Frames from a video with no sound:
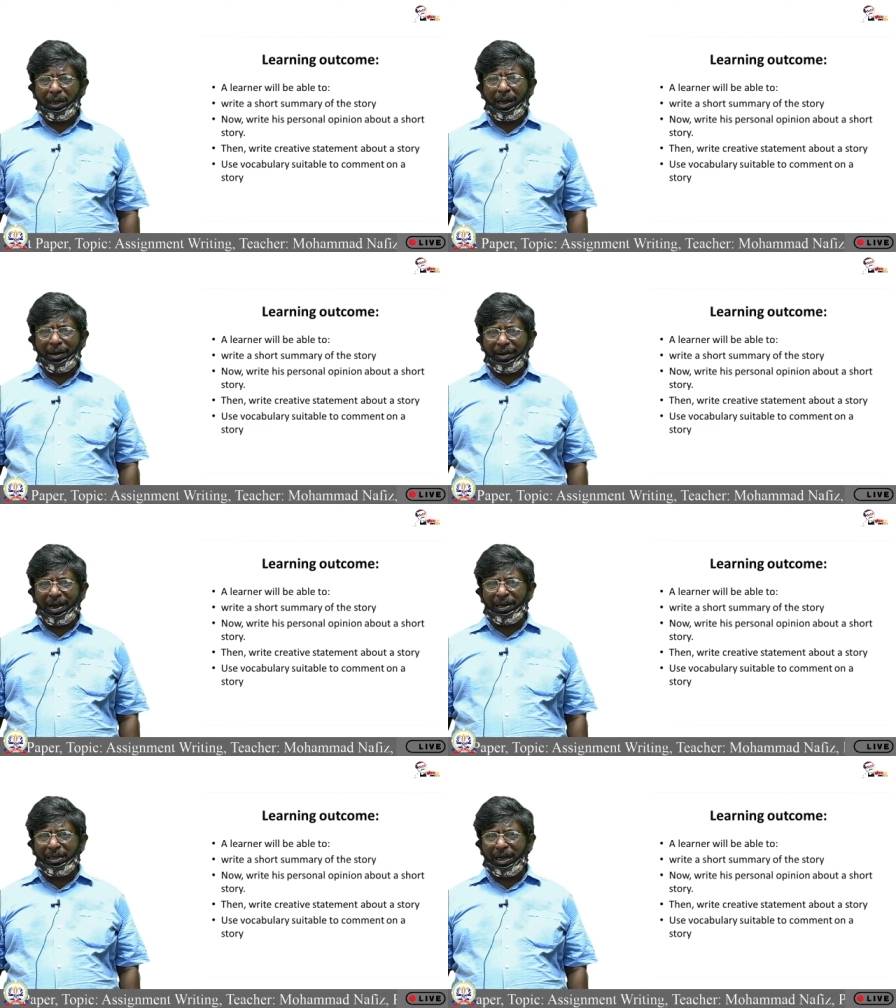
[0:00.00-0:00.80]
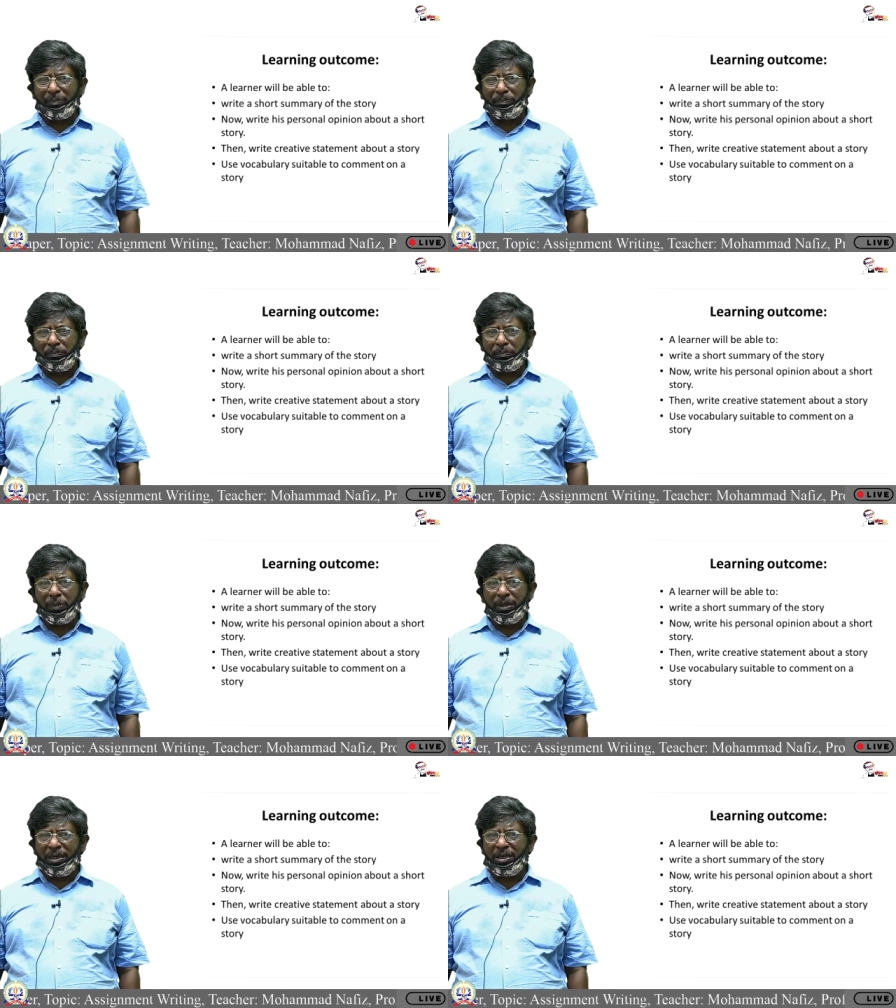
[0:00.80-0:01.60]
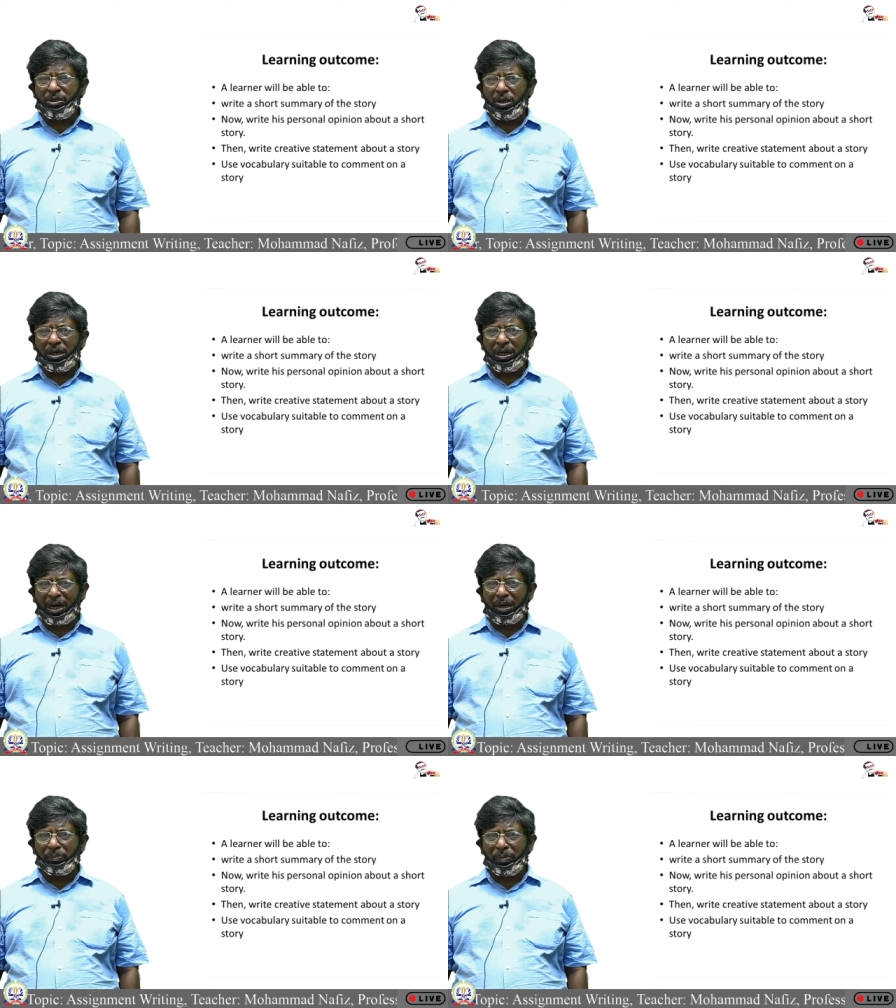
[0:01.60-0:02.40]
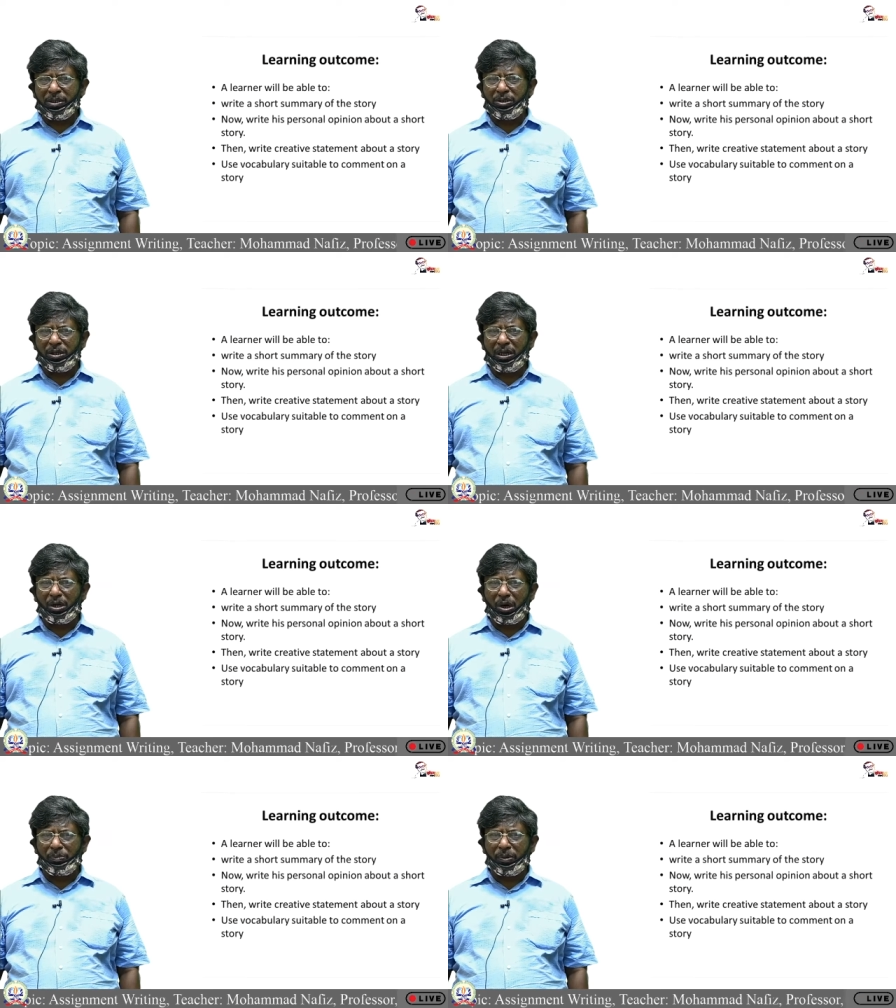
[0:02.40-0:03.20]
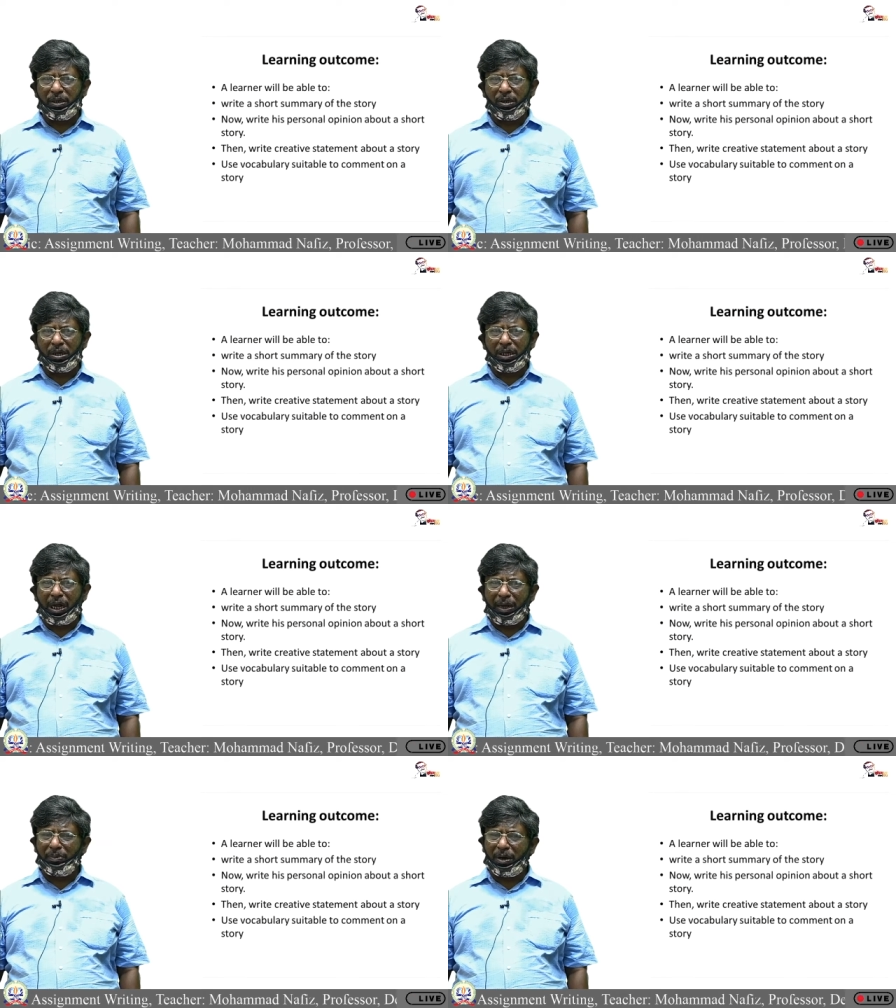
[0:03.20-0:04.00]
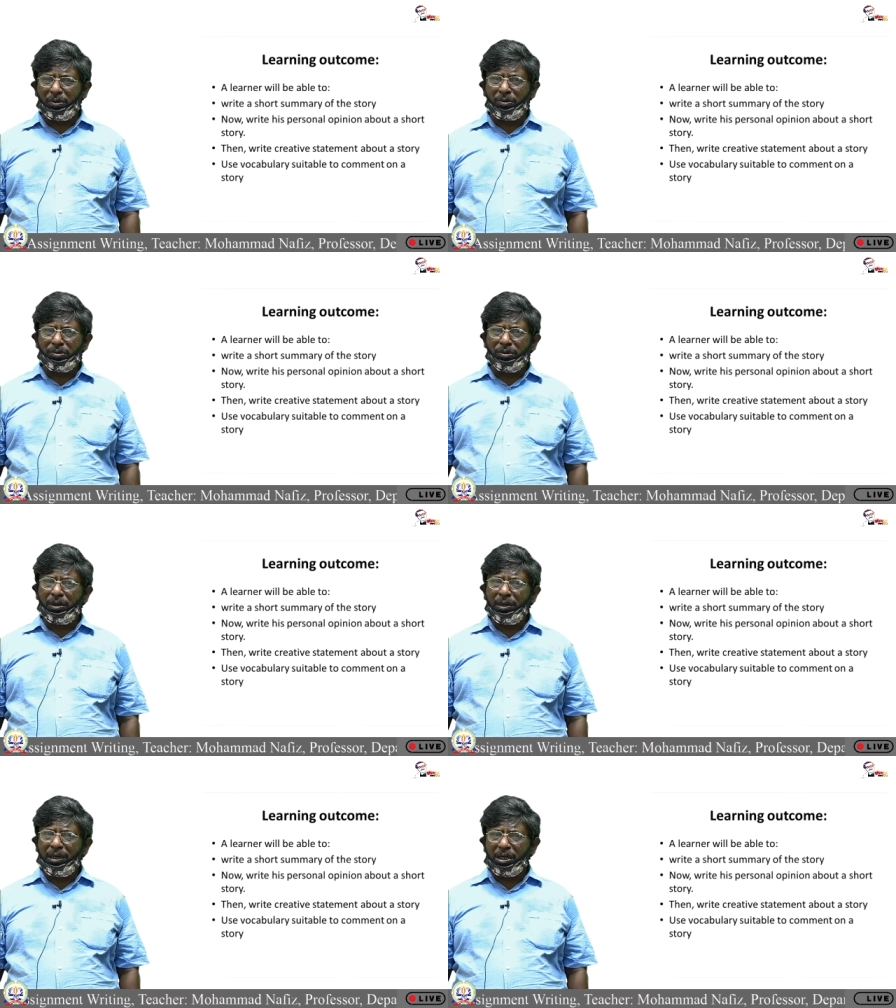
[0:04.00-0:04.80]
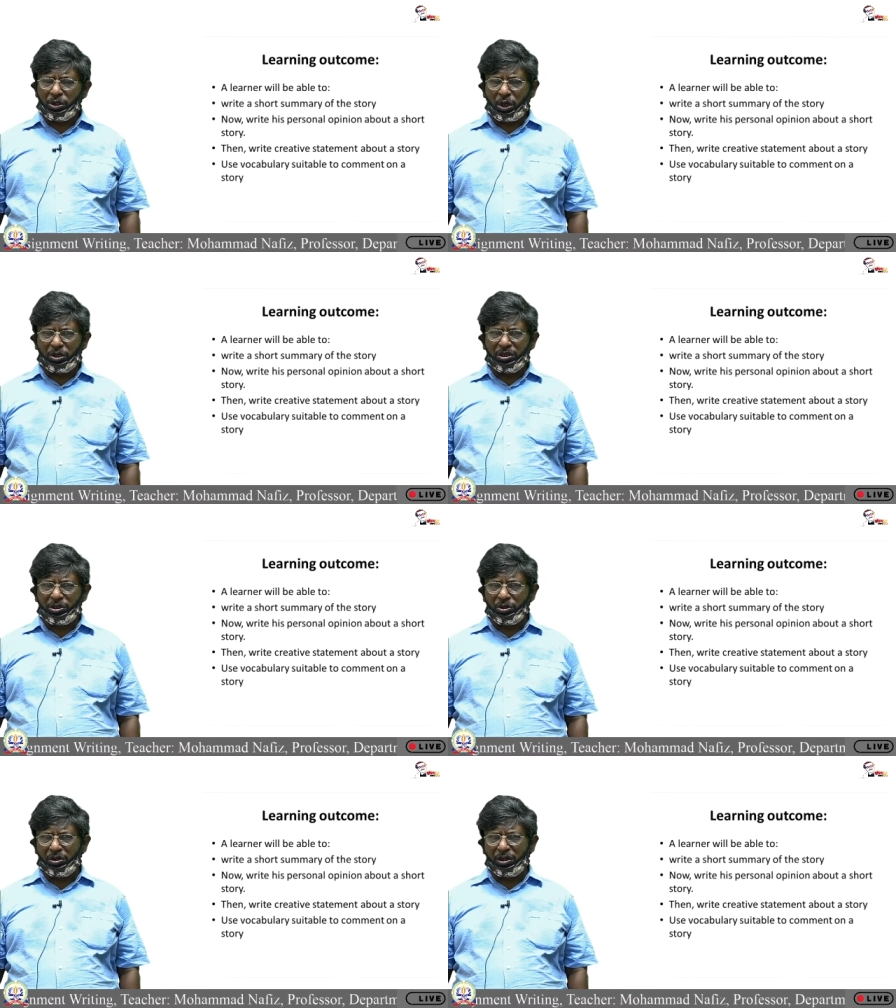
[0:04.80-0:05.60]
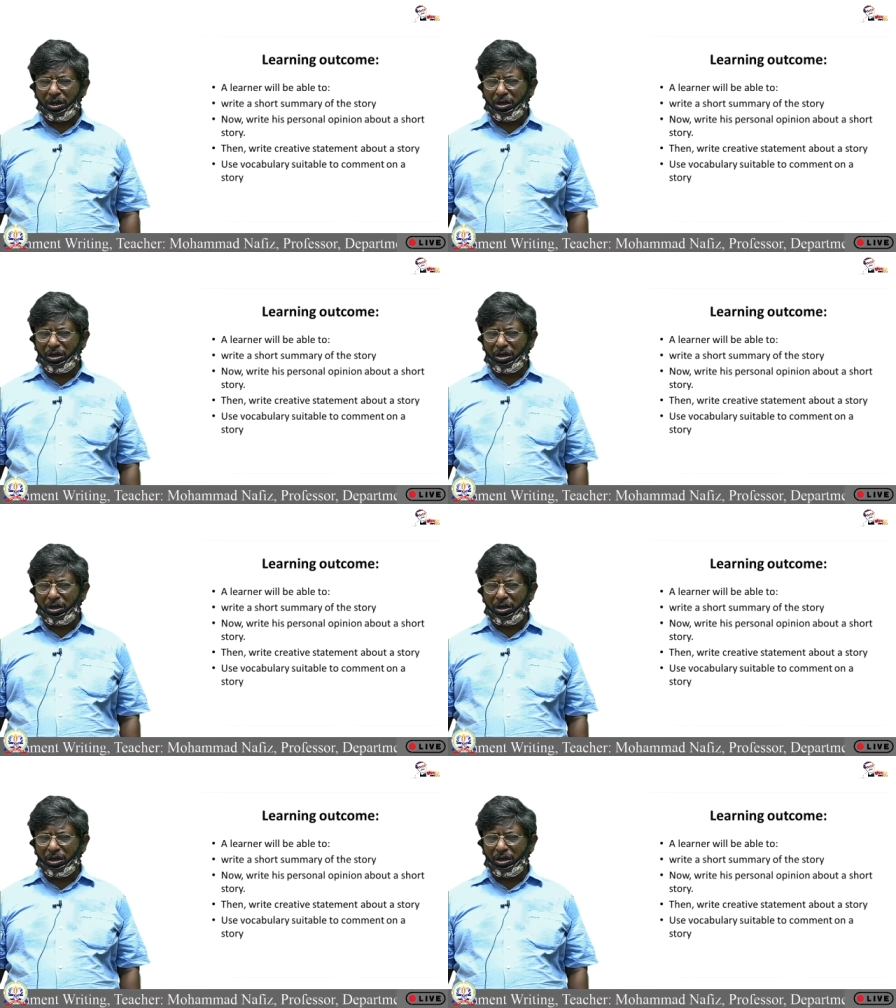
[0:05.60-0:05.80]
write up his or her personal opinion about a short story or